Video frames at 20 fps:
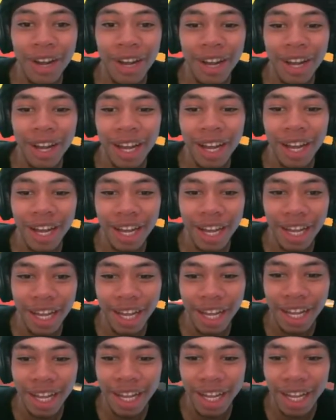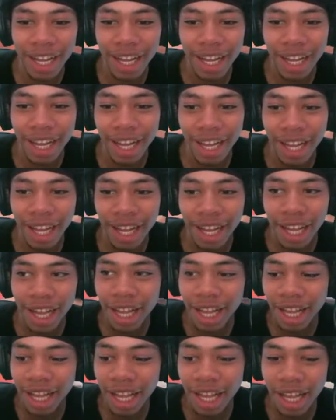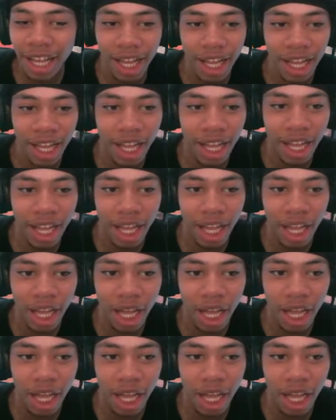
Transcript: [no speech]